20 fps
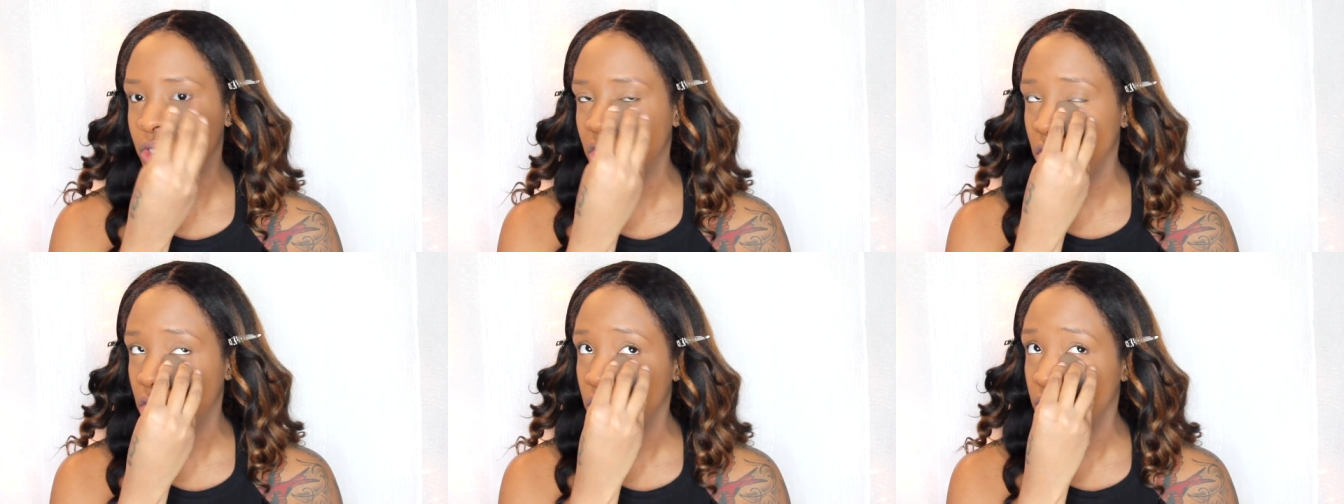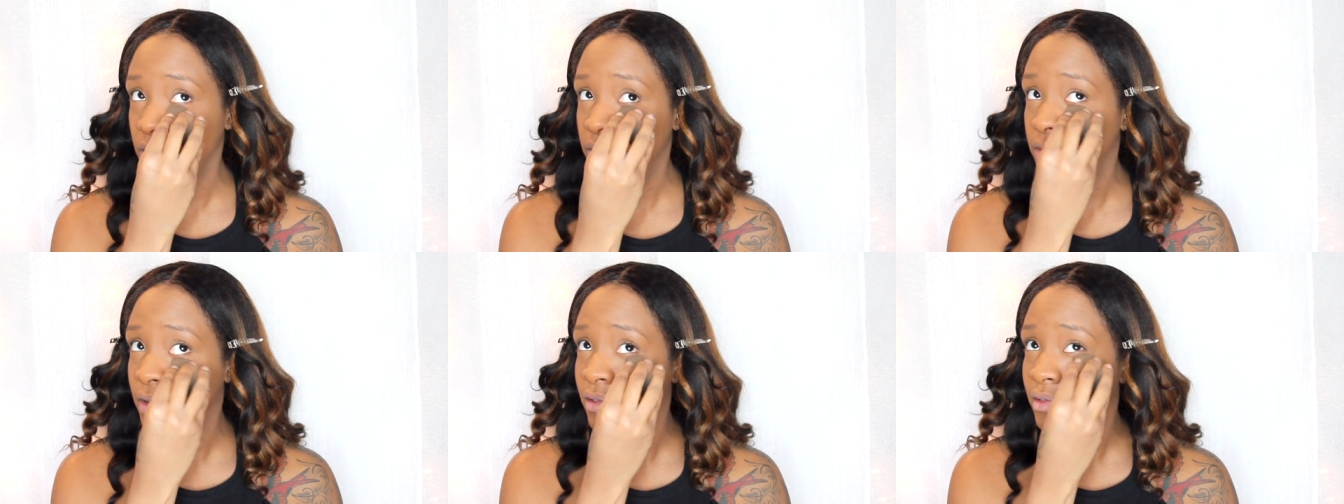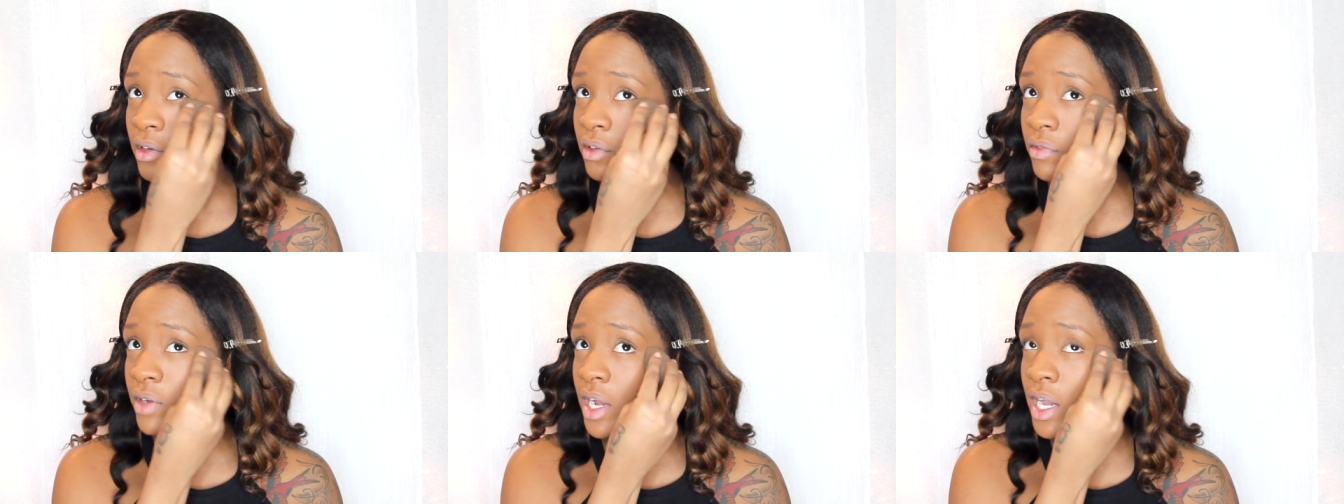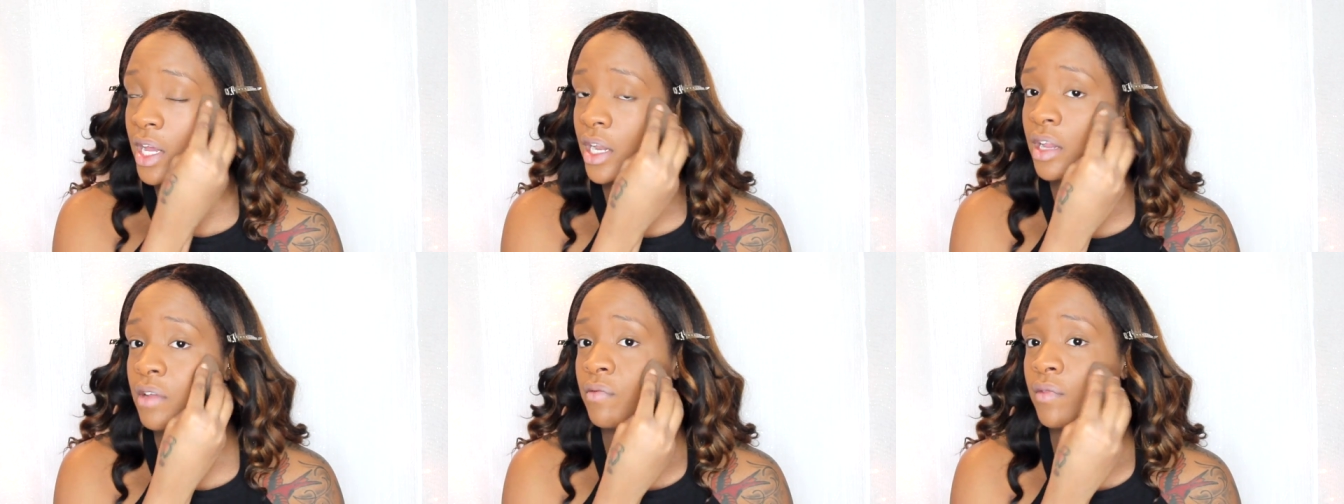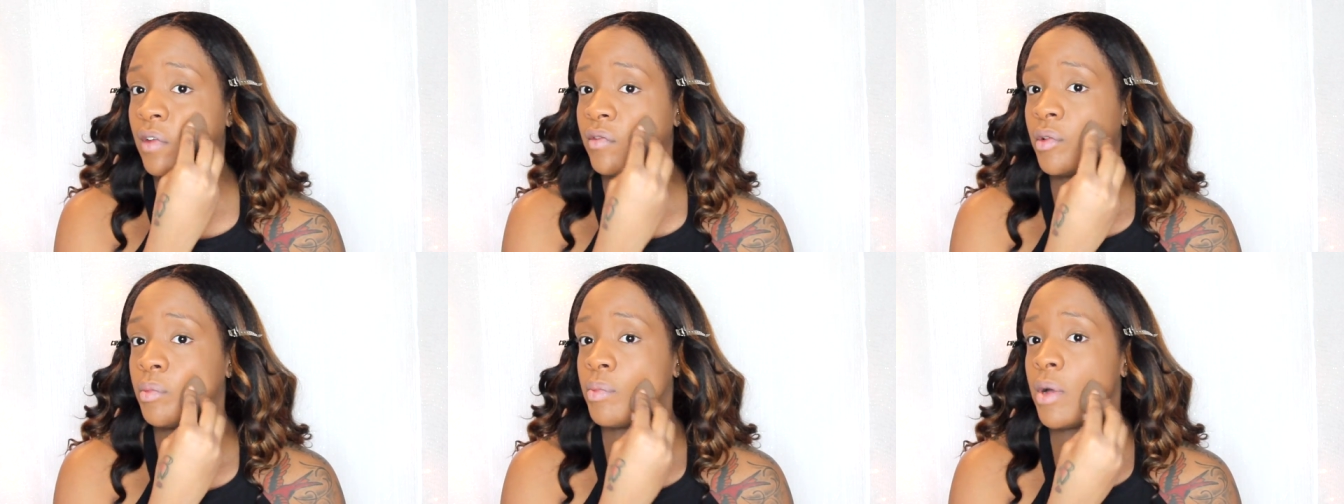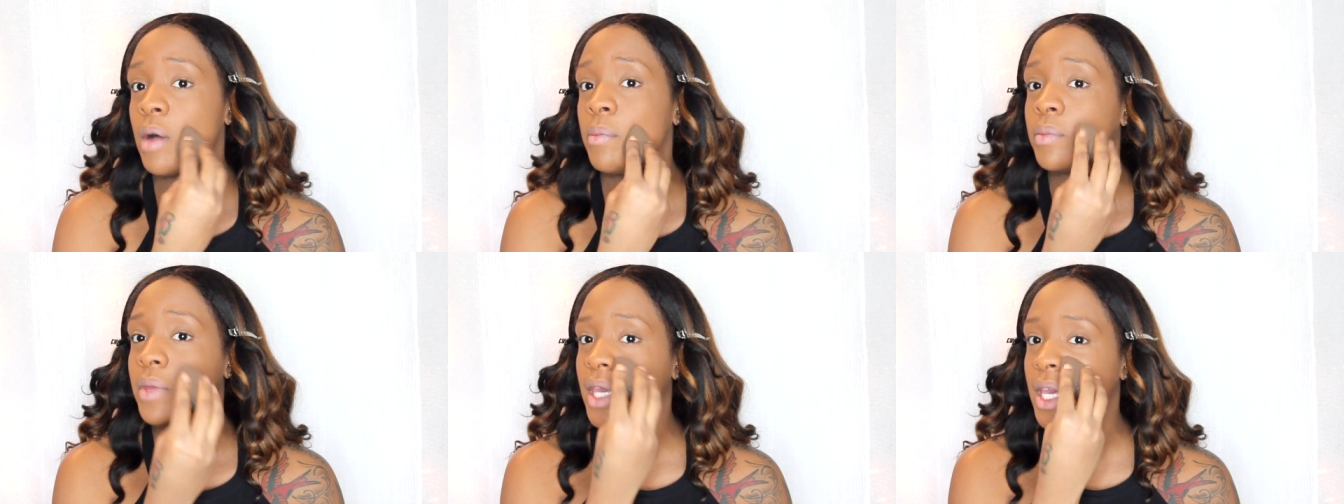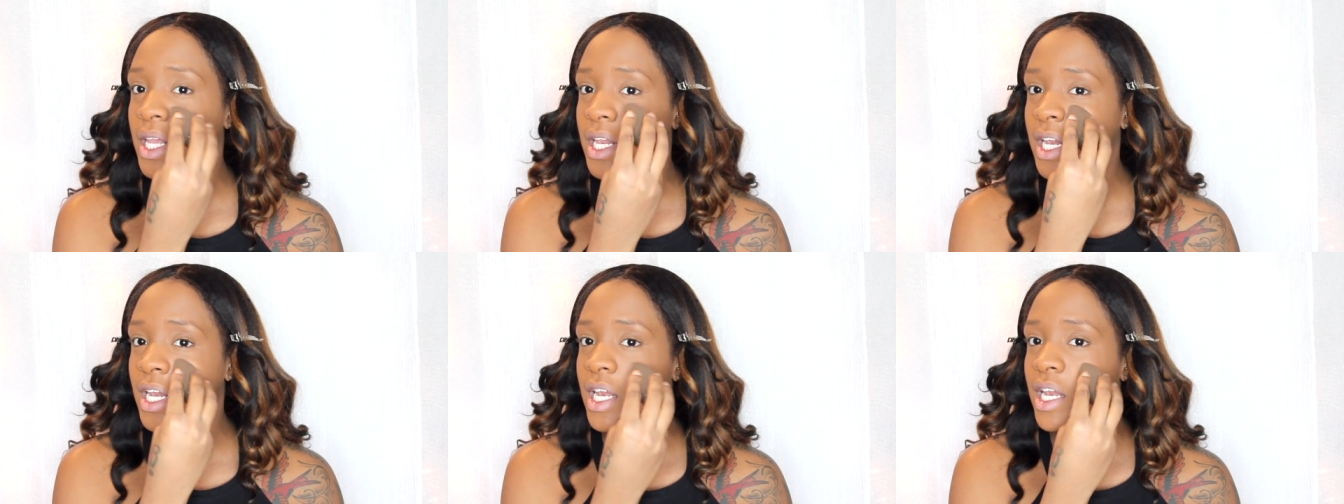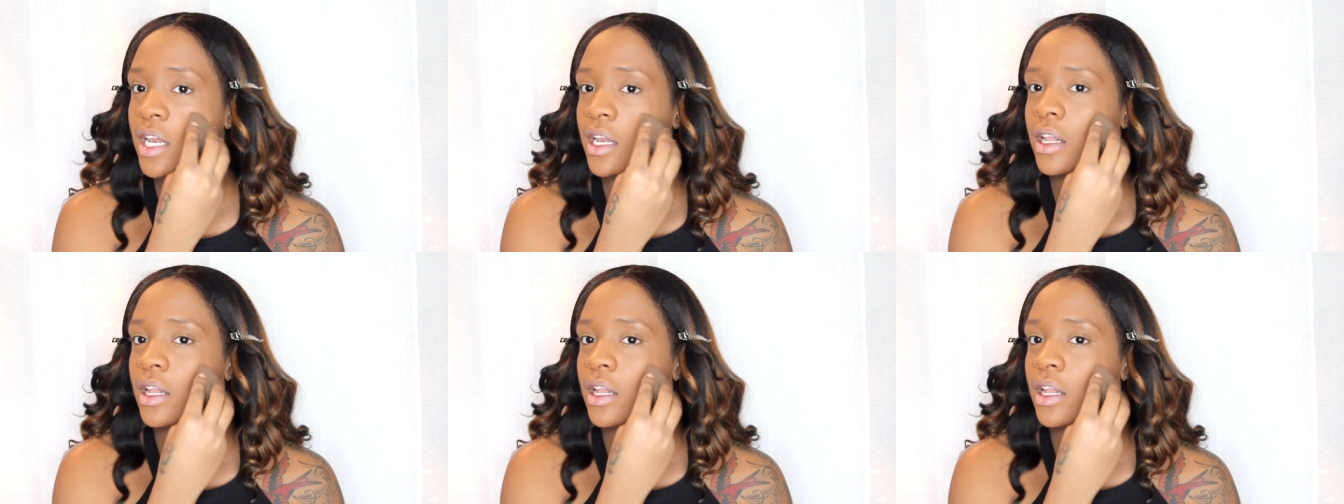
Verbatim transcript: it's still very red and very pumpkin